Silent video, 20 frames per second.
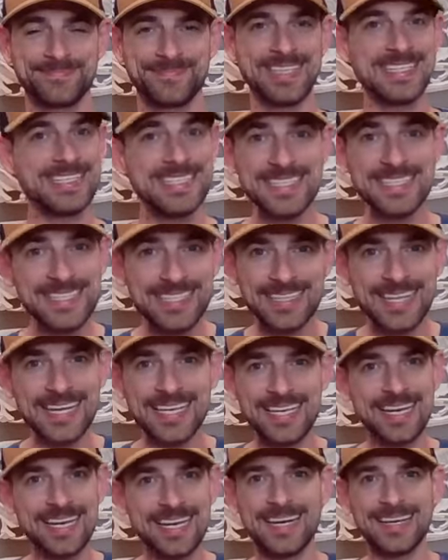This isn't
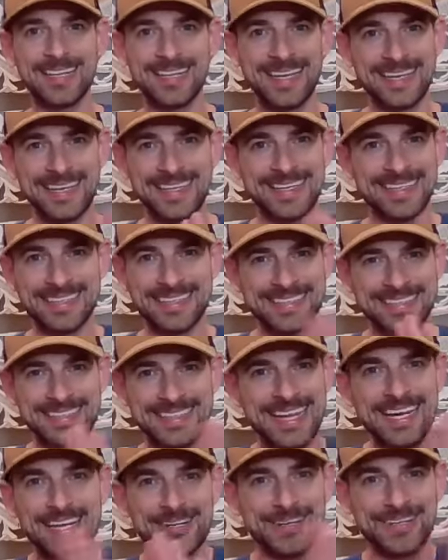like a like a
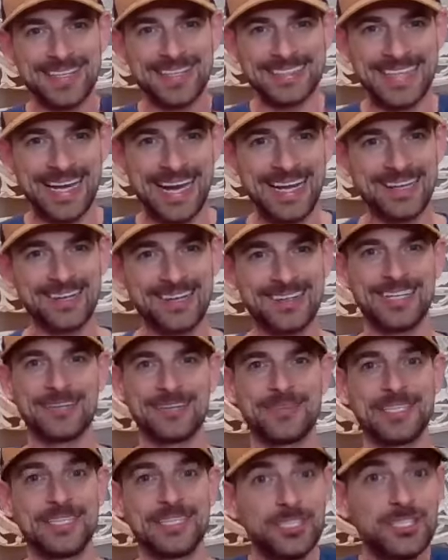slight or an attack on
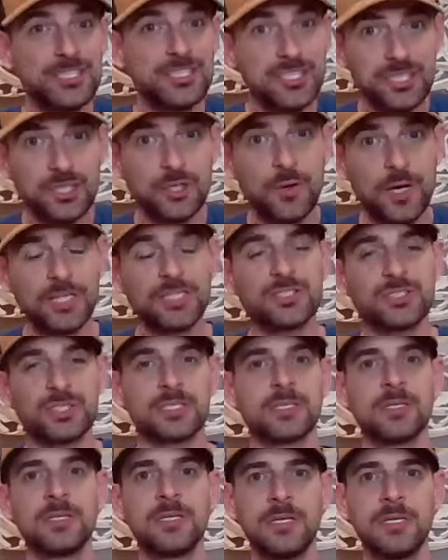anyone. This is just a question.
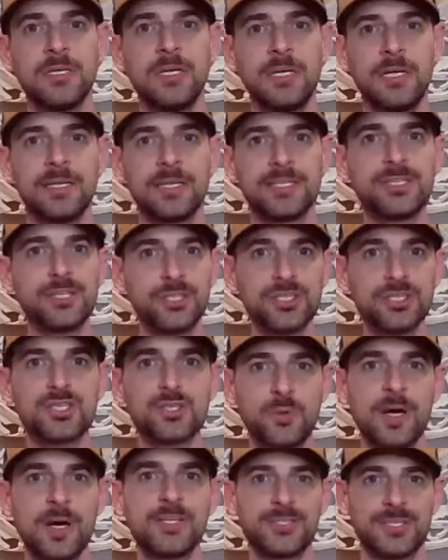These are just
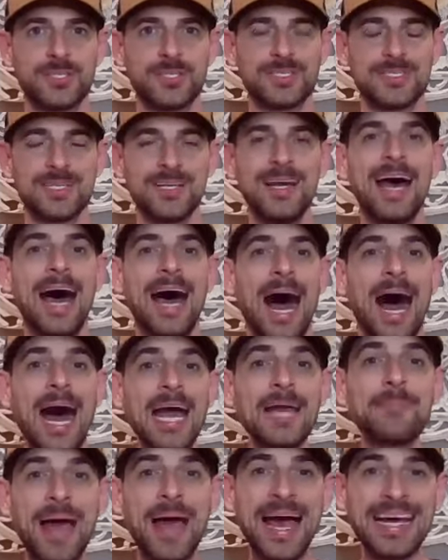questions.
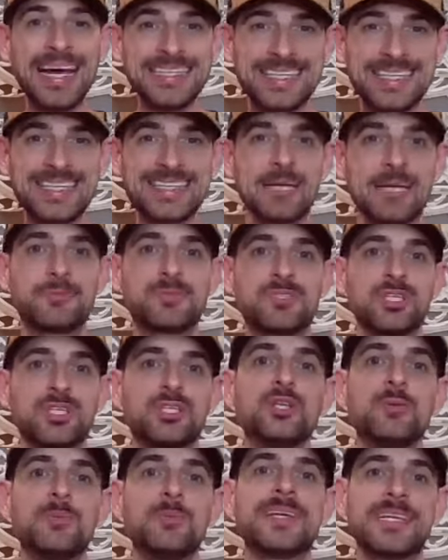I'm asking them to
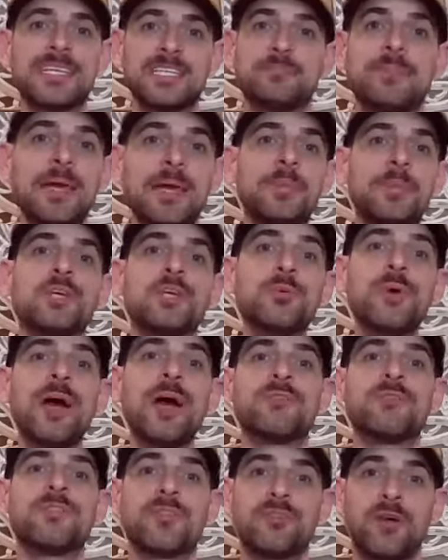you because maybe you
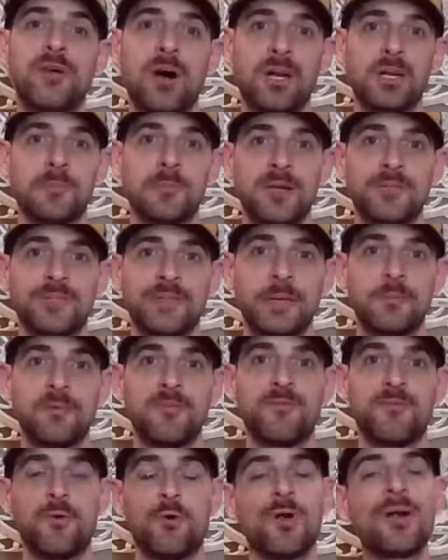haven't thought about them
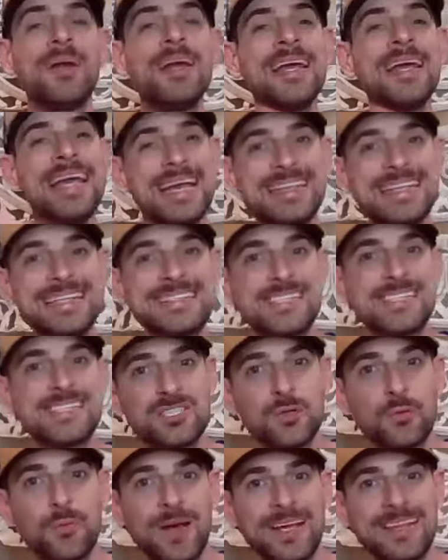before, and this is
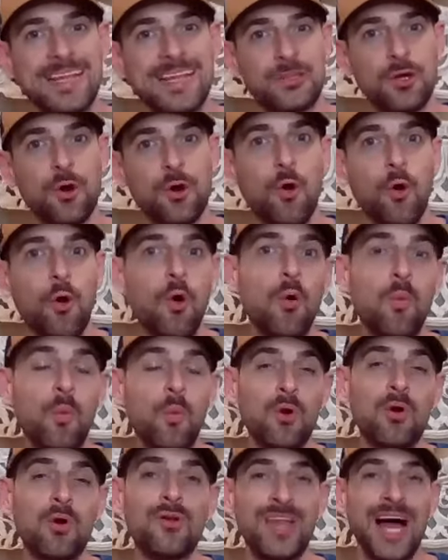the way that the whole
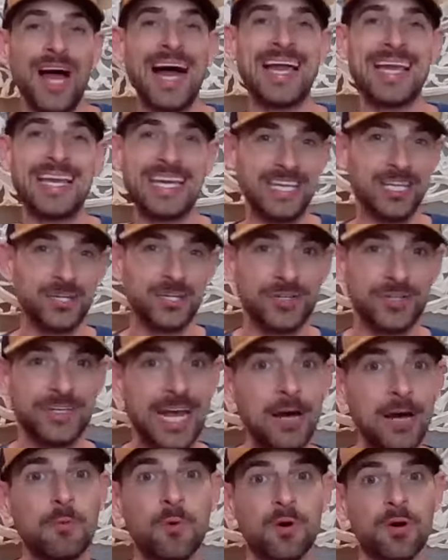world, i.e., your
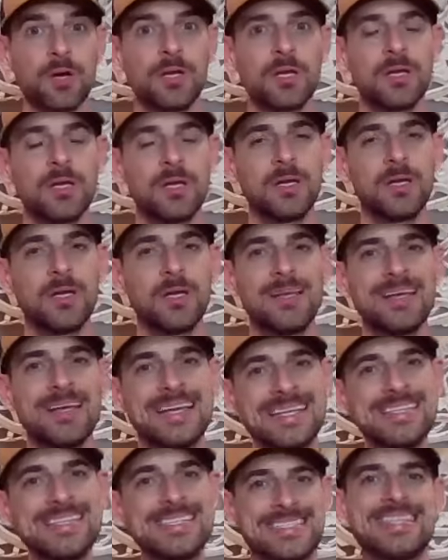network,
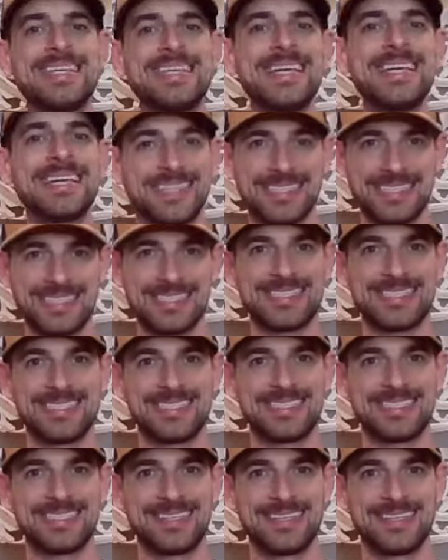is seeing this.